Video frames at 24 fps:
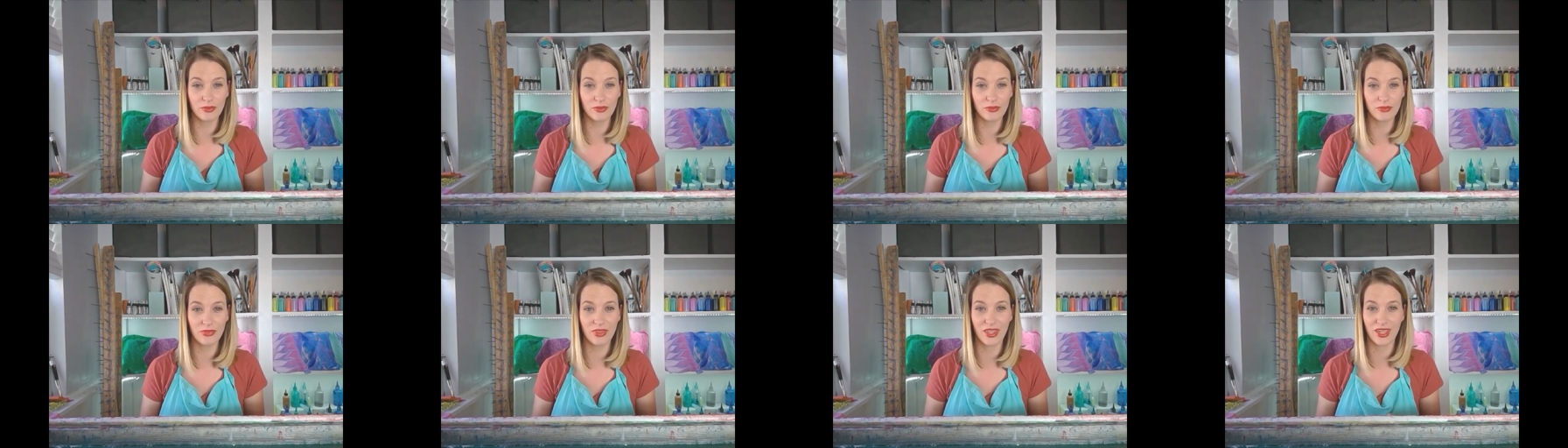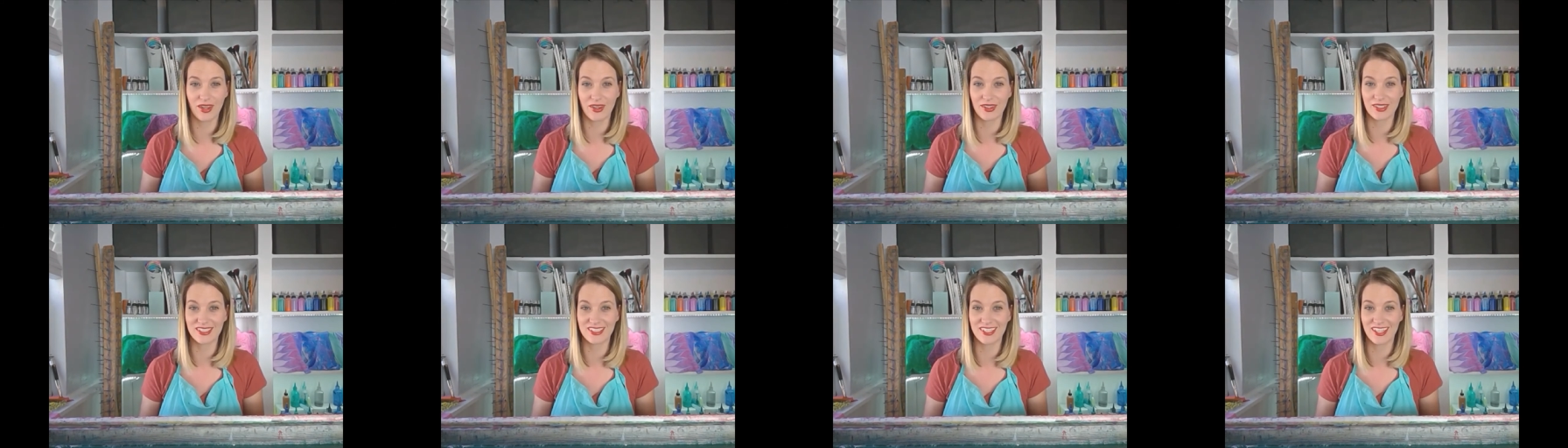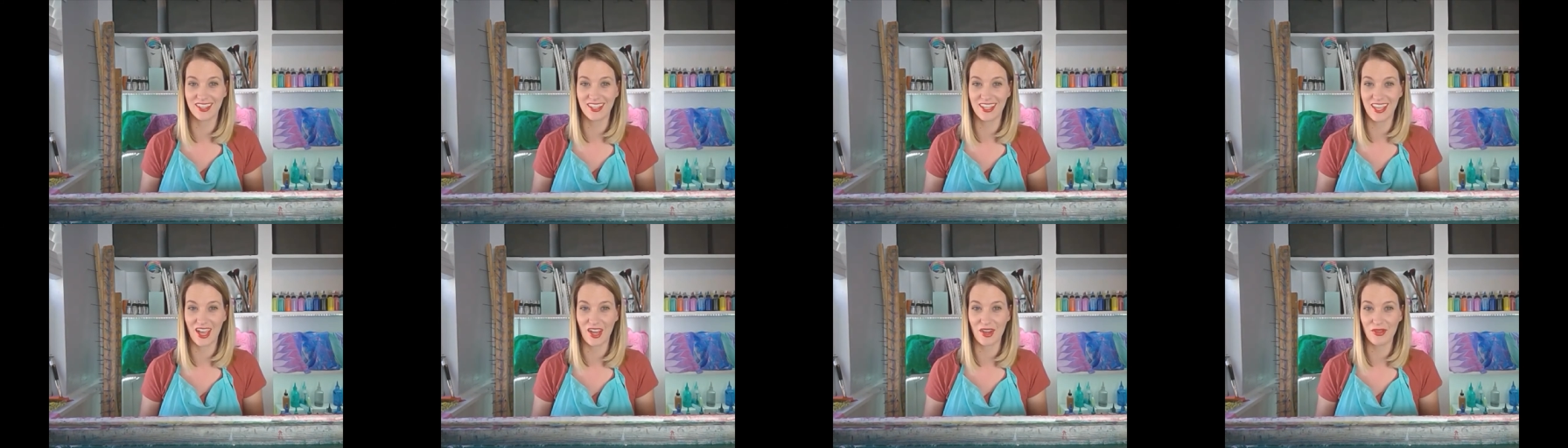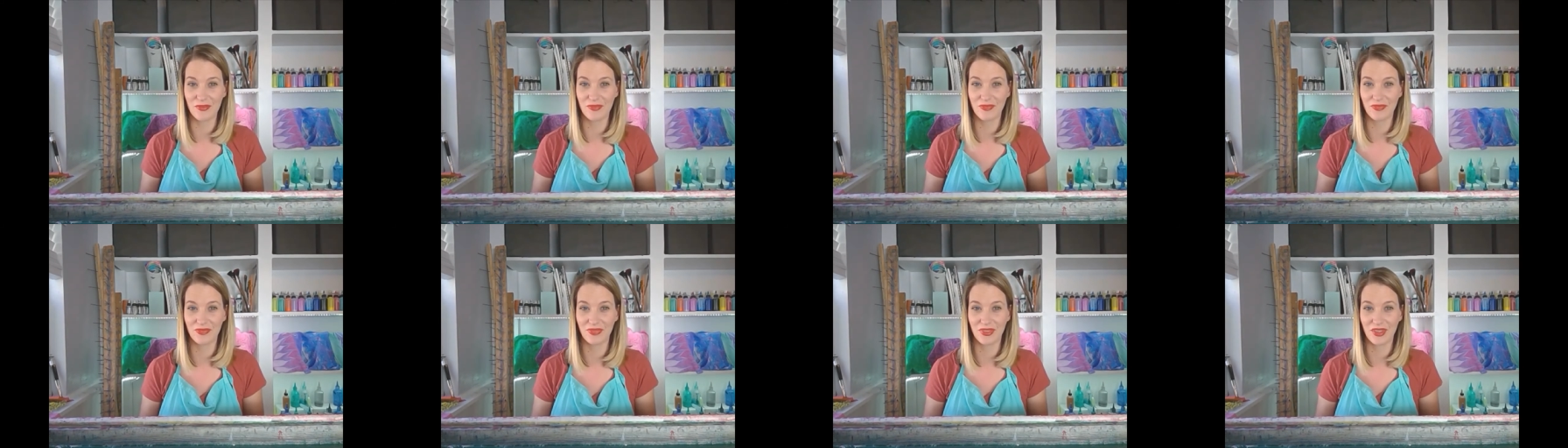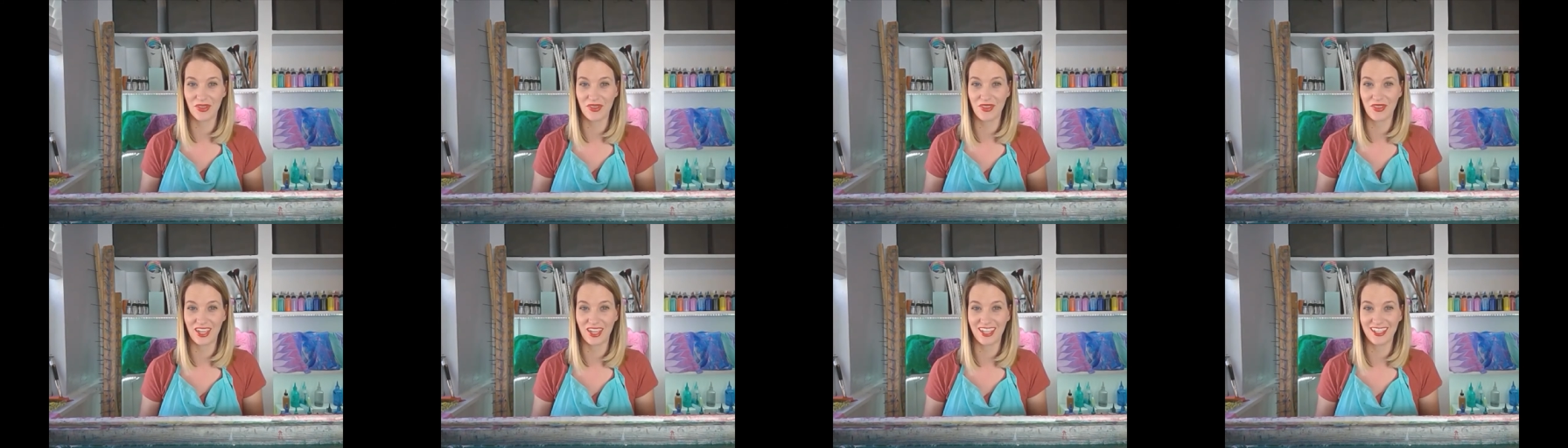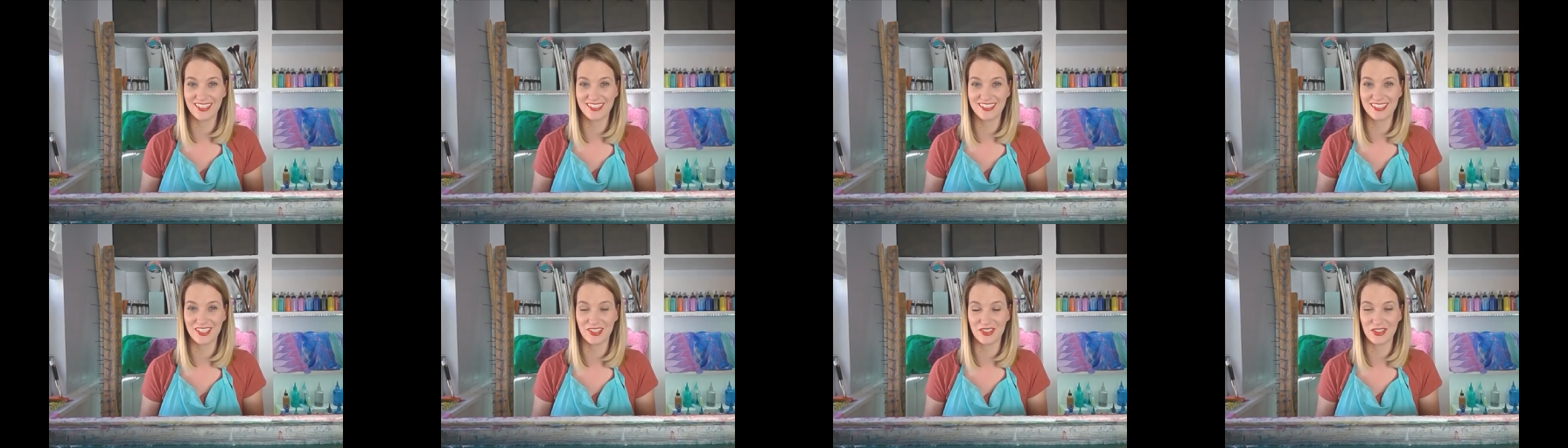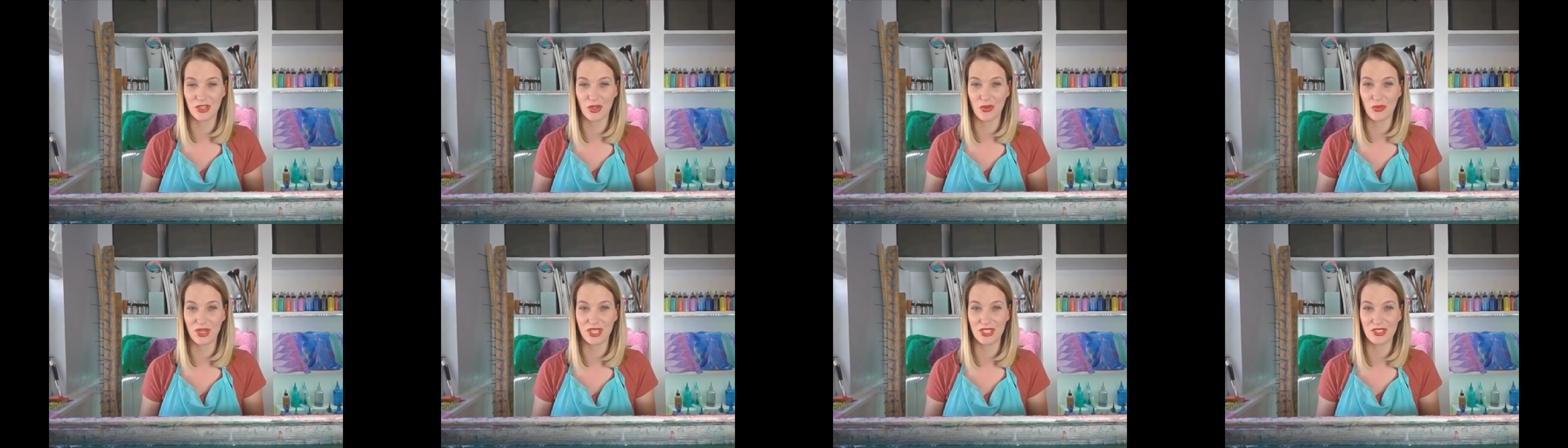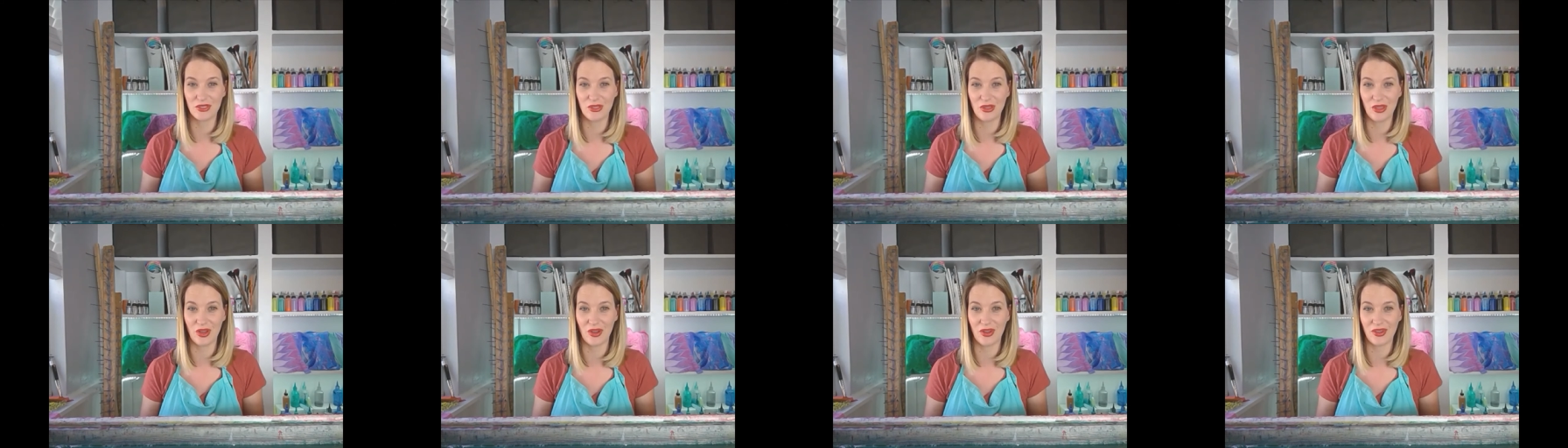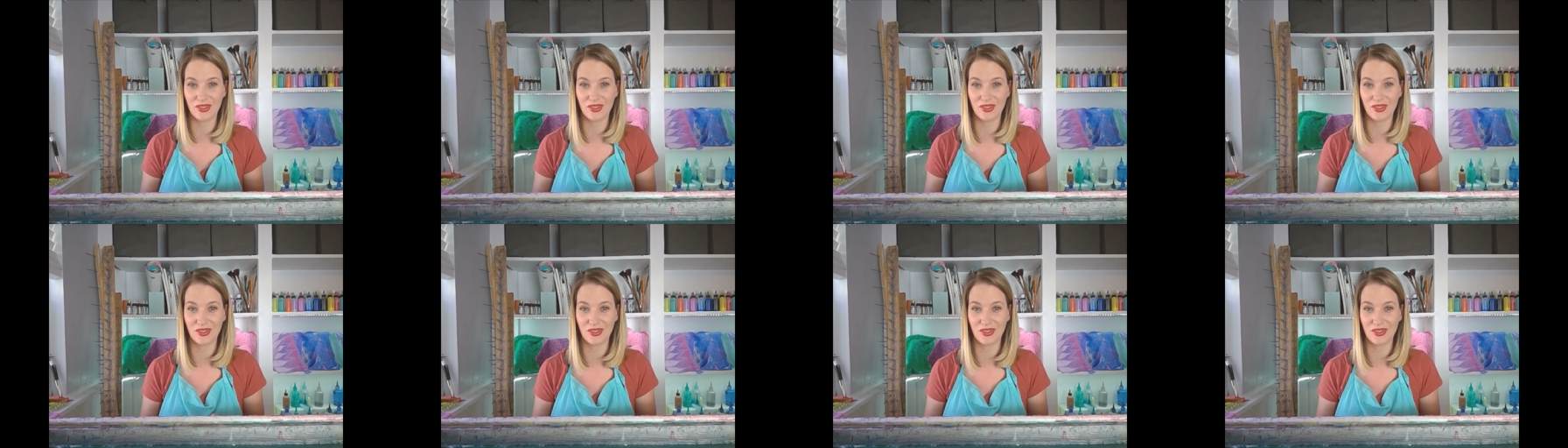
They are selling out. Okay, so don't wait too long.